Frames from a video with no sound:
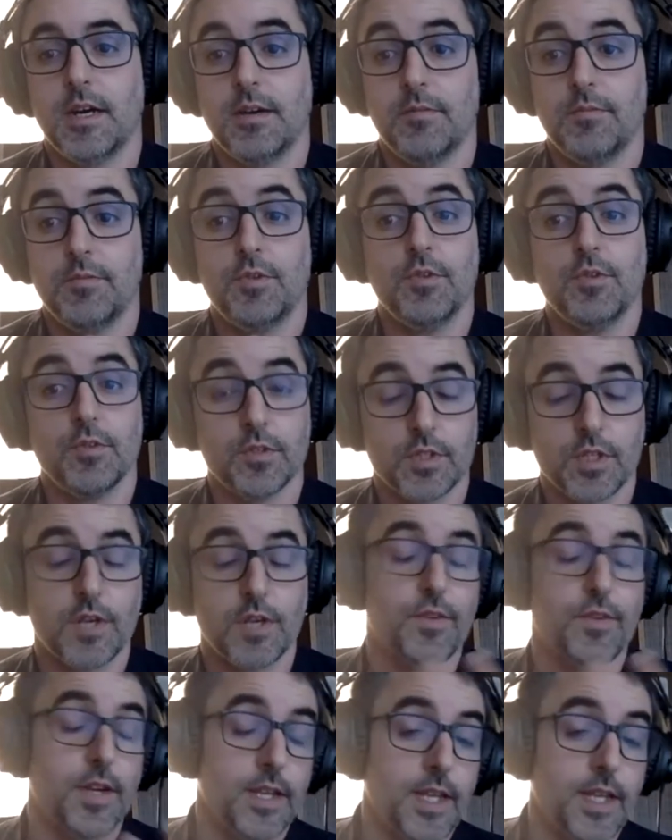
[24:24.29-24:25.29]
You
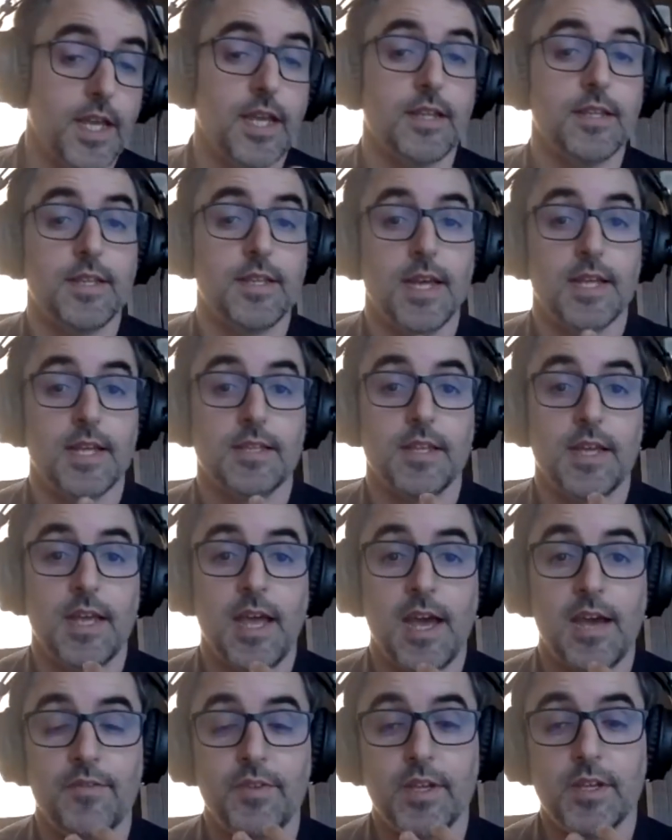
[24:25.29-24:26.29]
discover again that
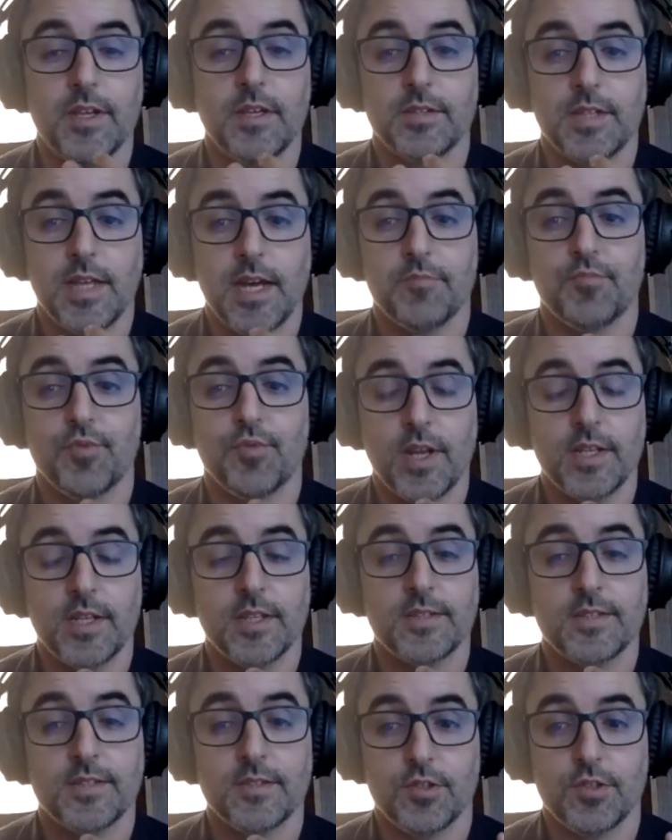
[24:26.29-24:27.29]
having that brand
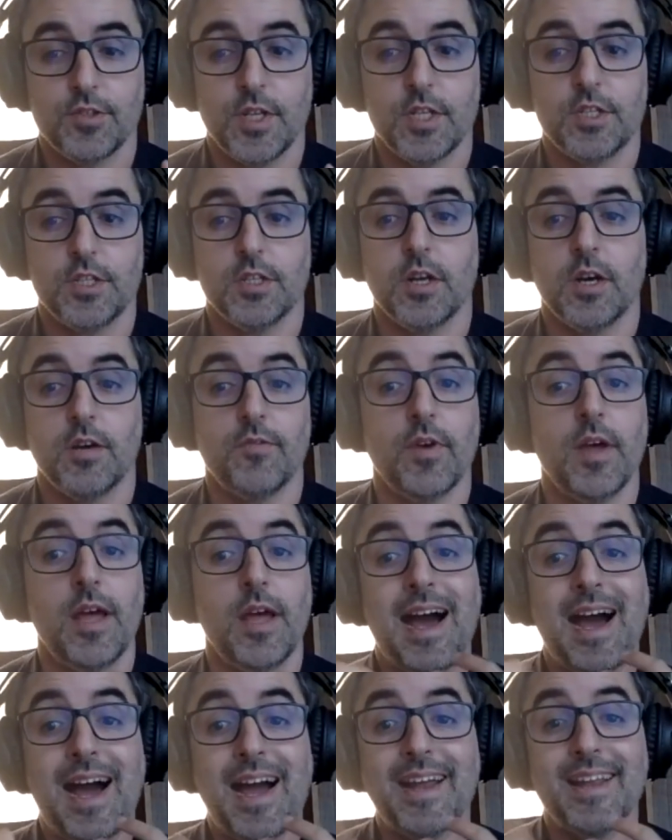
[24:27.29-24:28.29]
association of,
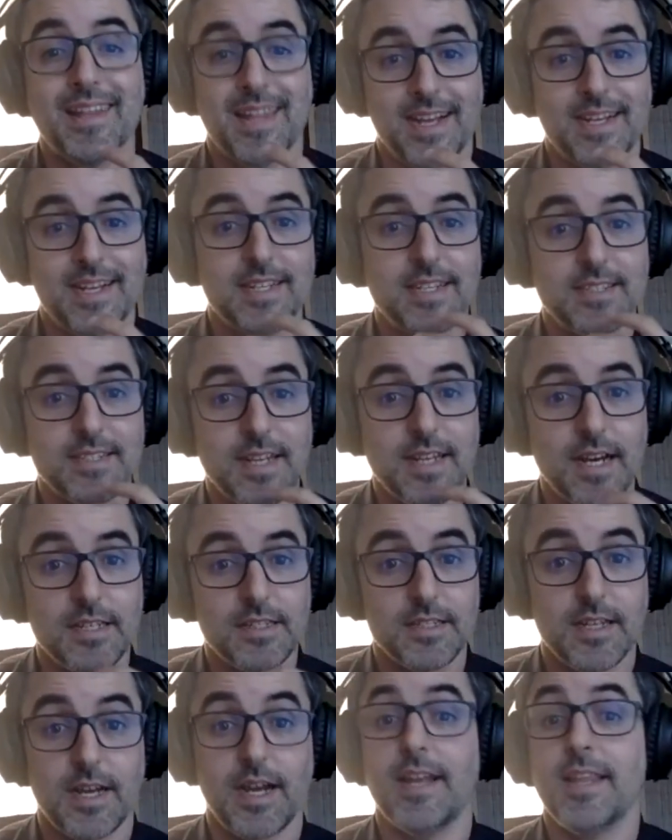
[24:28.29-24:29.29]
I like these
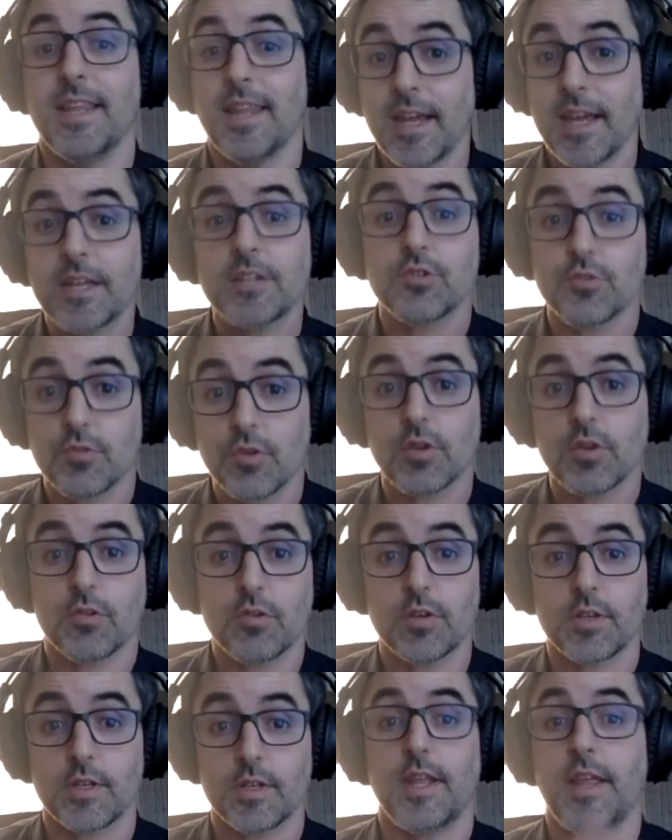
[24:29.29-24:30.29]
guys, I like
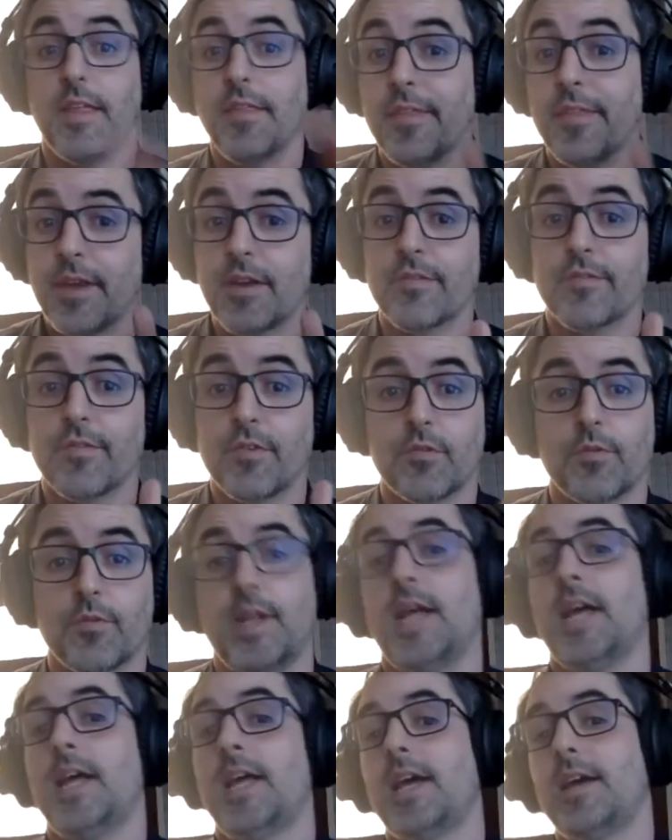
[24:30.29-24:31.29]
TrueAccord, and therefore when
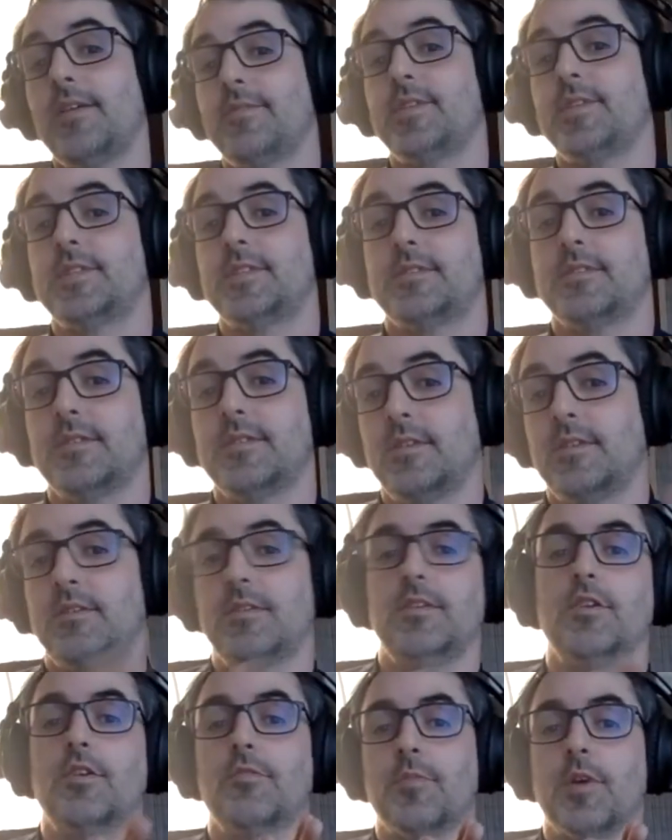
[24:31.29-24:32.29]
I have this
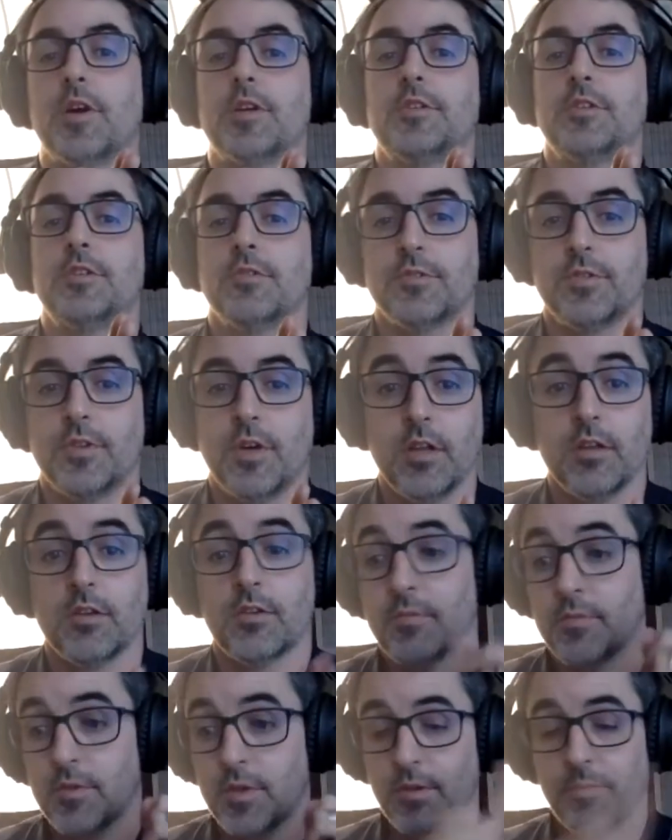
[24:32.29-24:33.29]
marginal dollar,
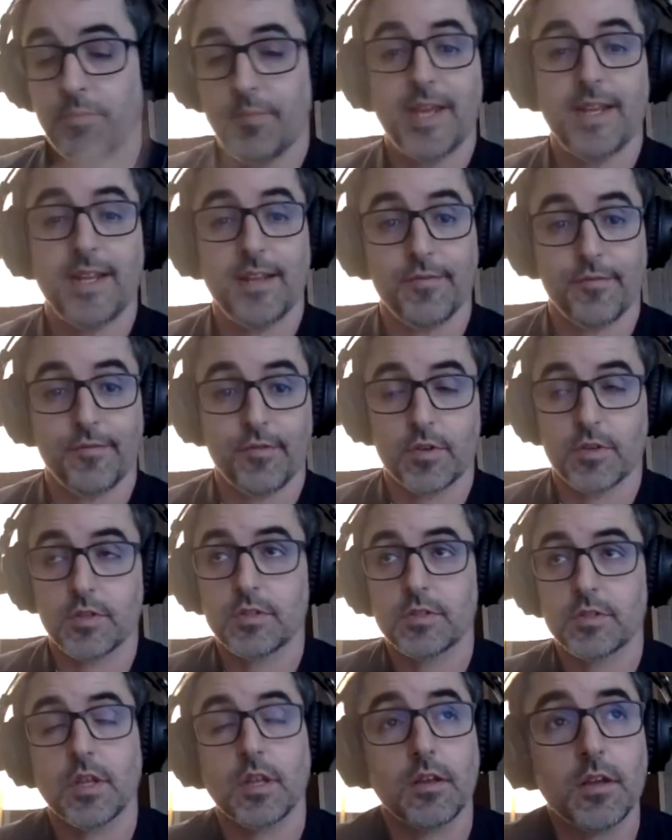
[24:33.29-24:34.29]
I'm going to pay them
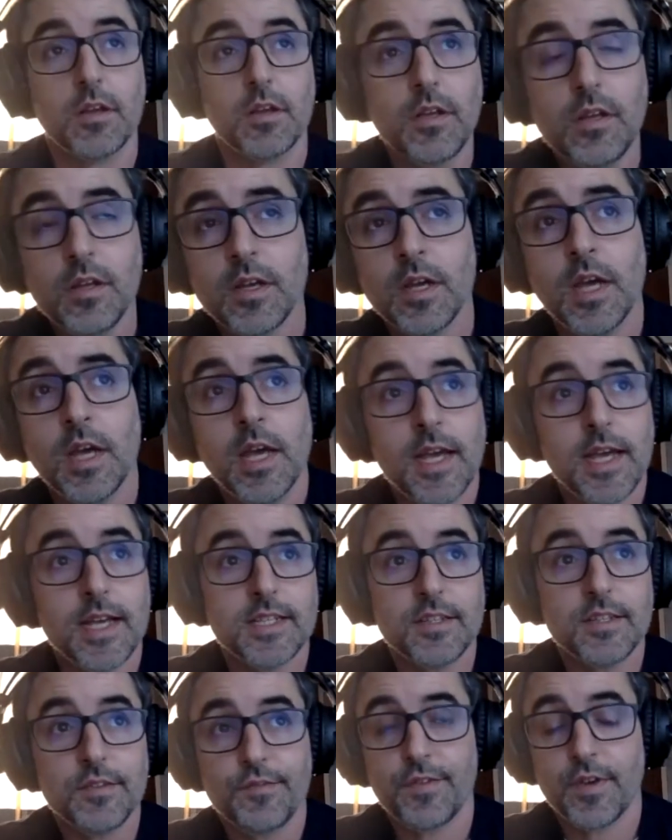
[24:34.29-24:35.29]
first, is
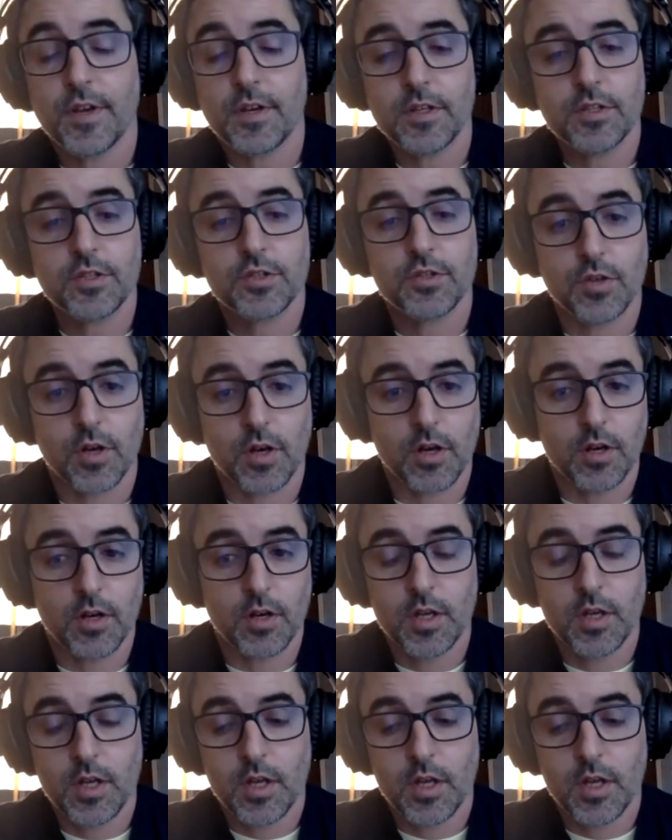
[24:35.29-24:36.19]
a very strong